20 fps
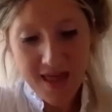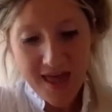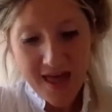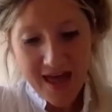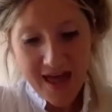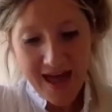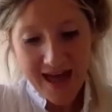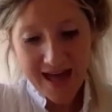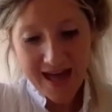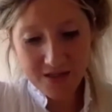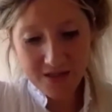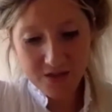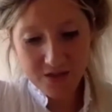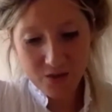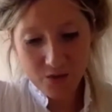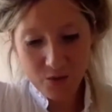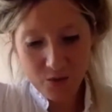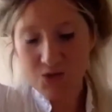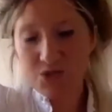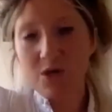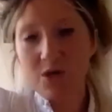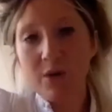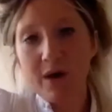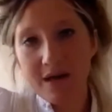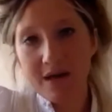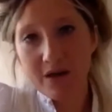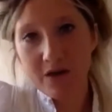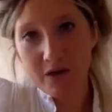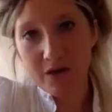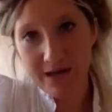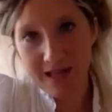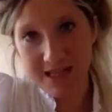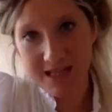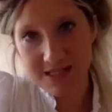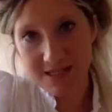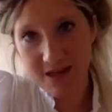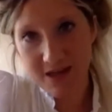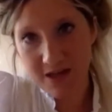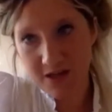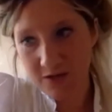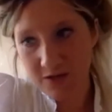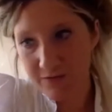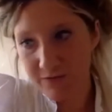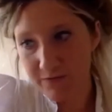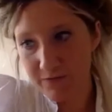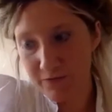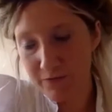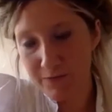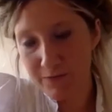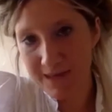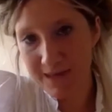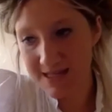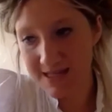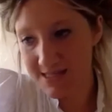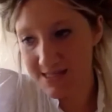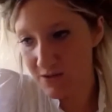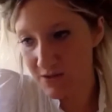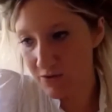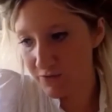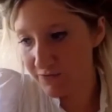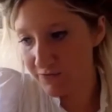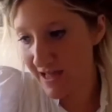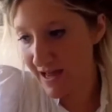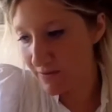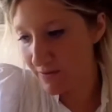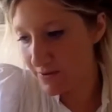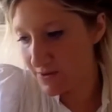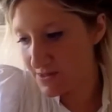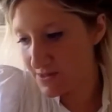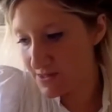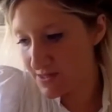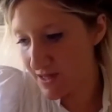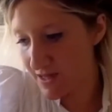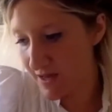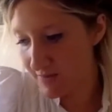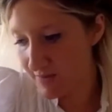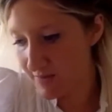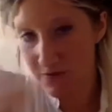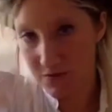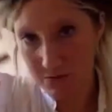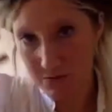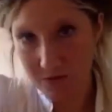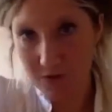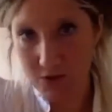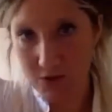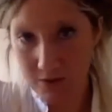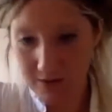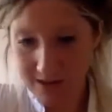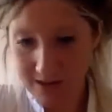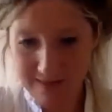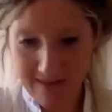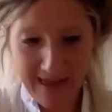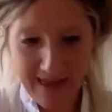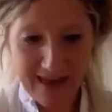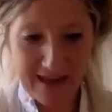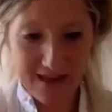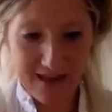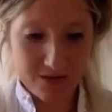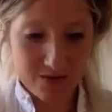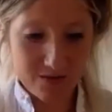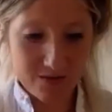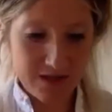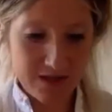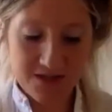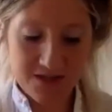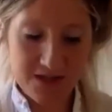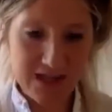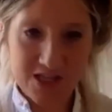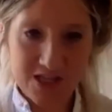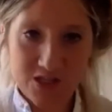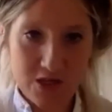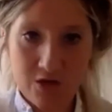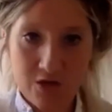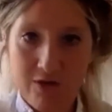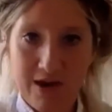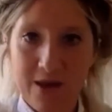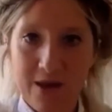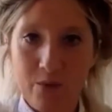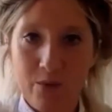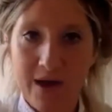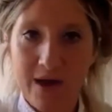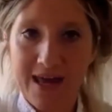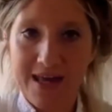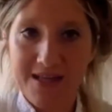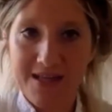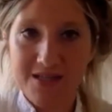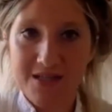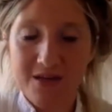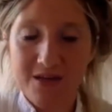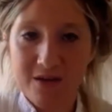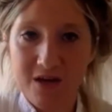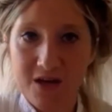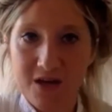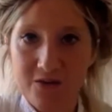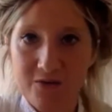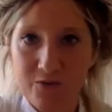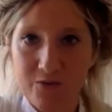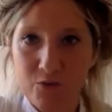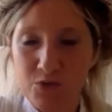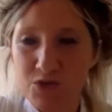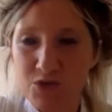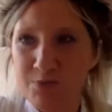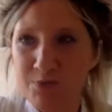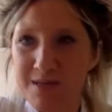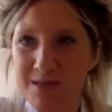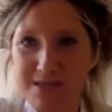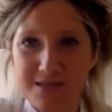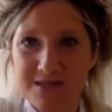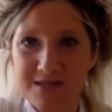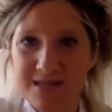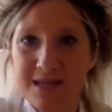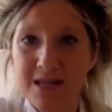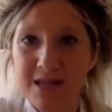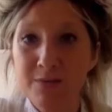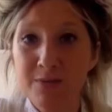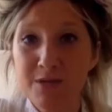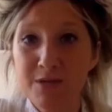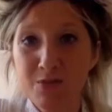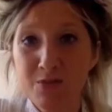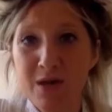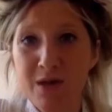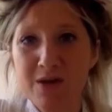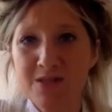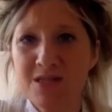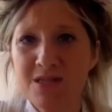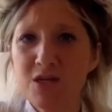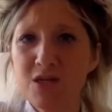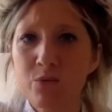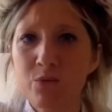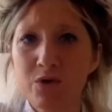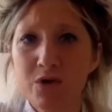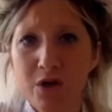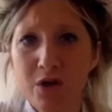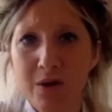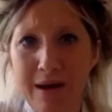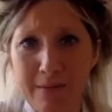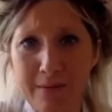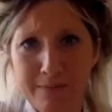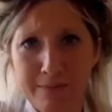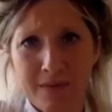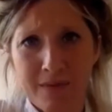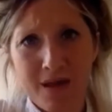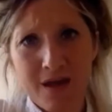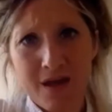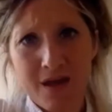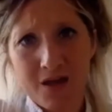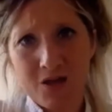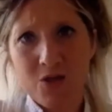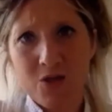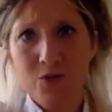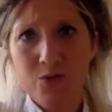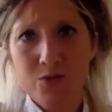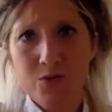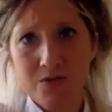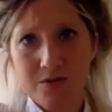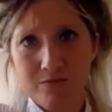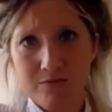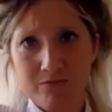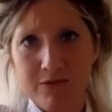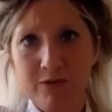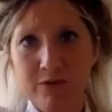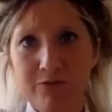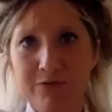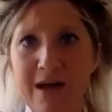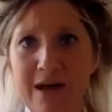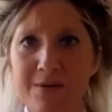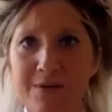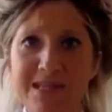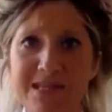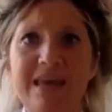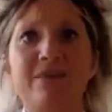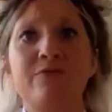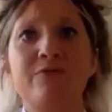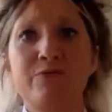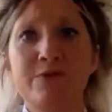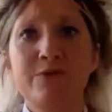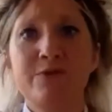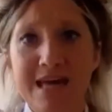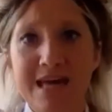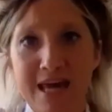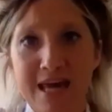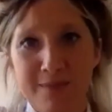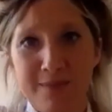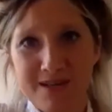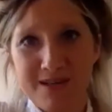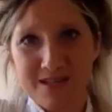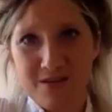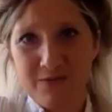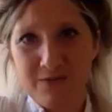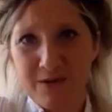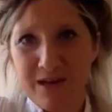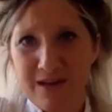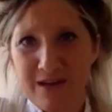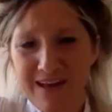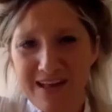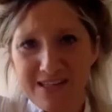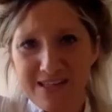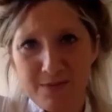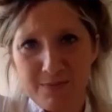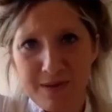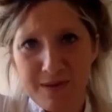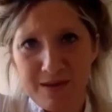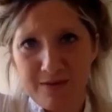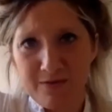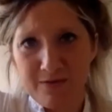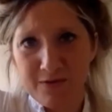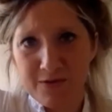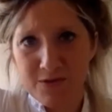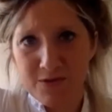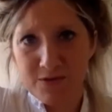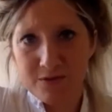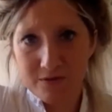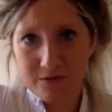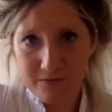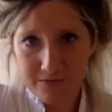And also, it's kind of, for me, silk flowers, in the head, it's a great way to kind of also be sustainable as well. Because I don't want to go out and use real flowers every day, because I feel like that's a bit of a sort of,